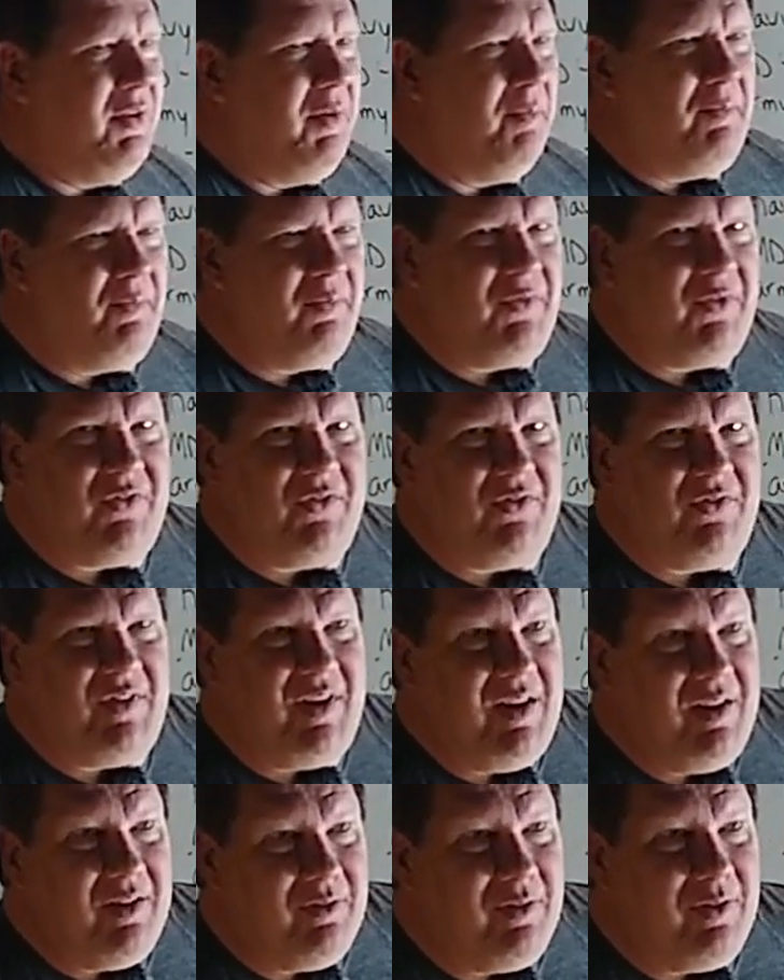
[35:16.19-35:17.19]
The
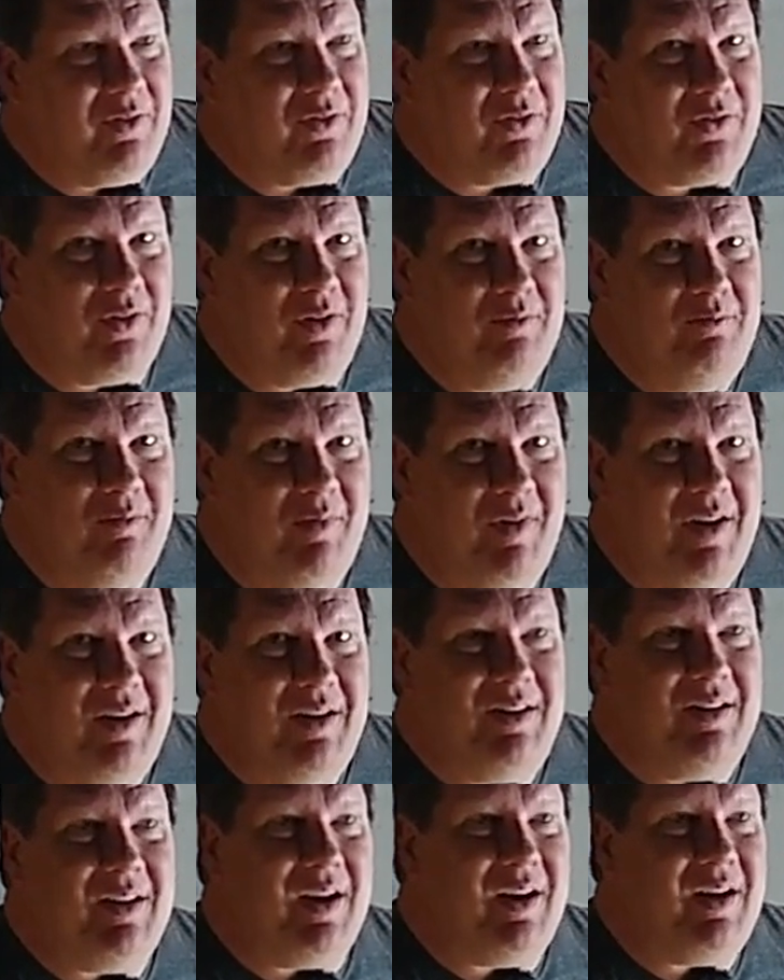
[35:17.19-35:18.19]
Steelers on
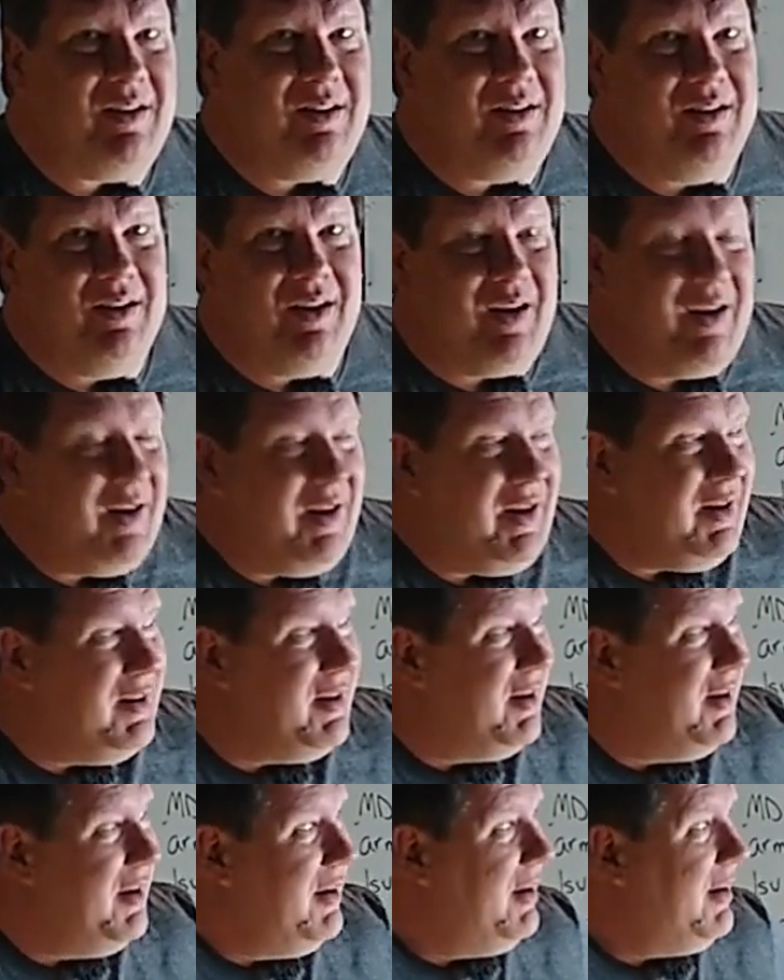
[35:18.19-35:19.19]
Monday
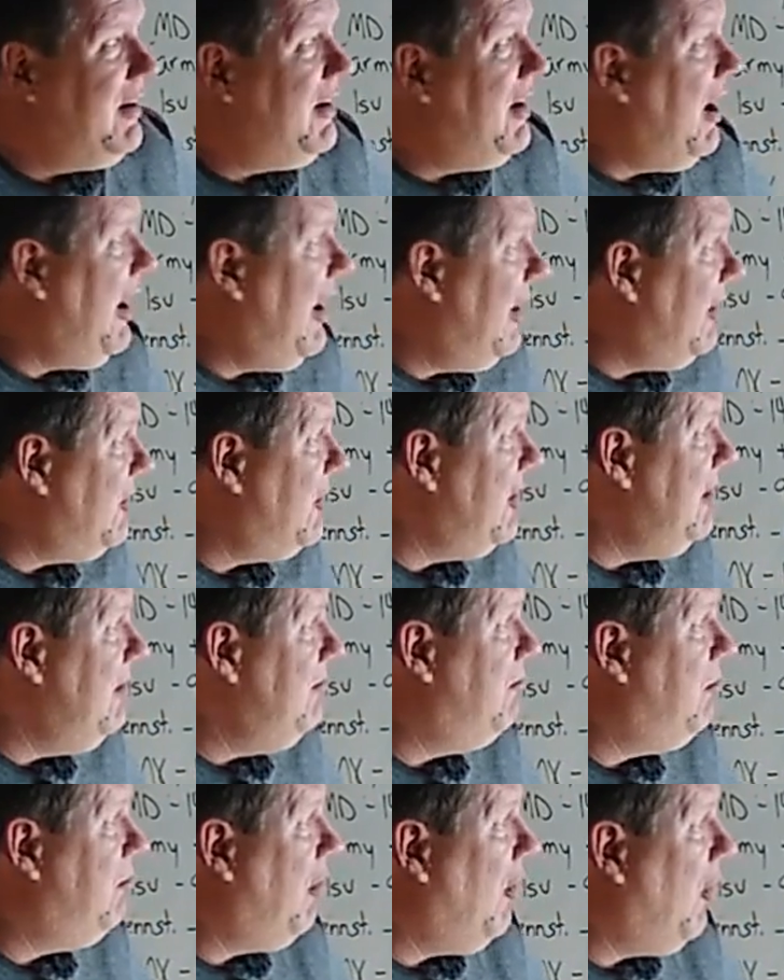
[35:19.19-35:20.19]
night
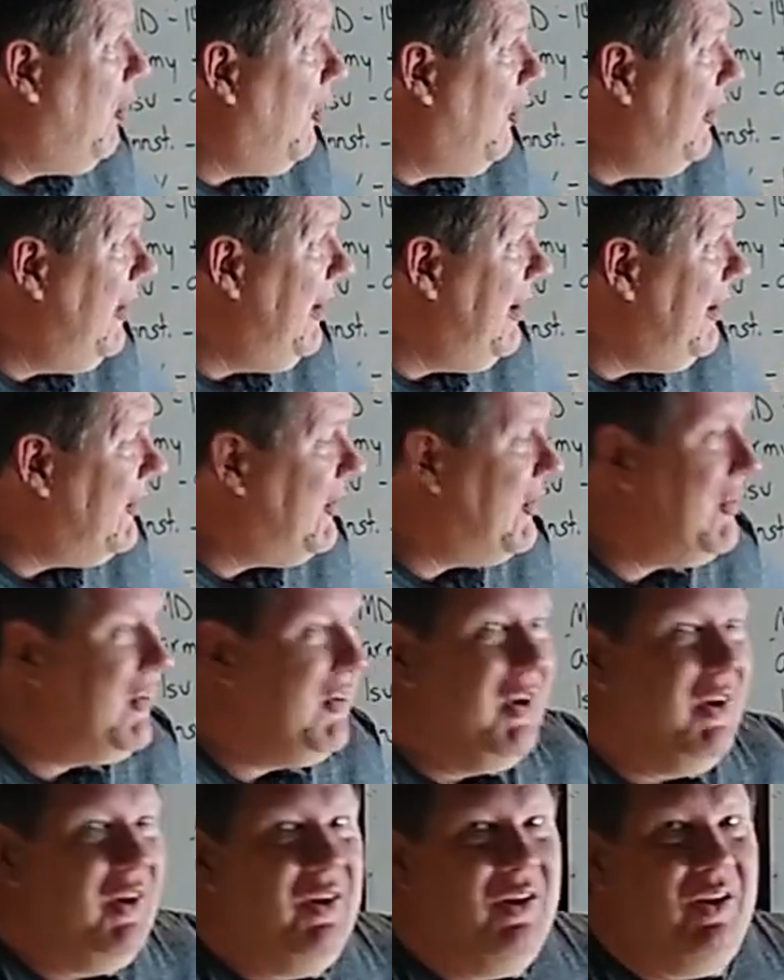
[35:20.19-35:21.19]
catching
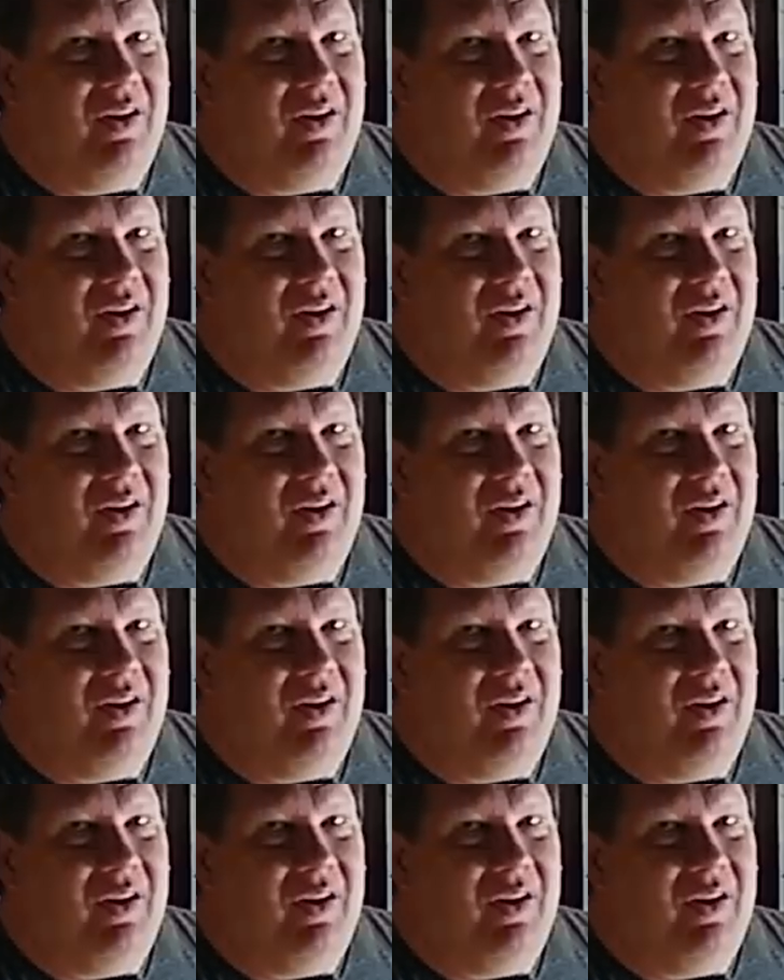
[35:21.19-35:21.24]
points?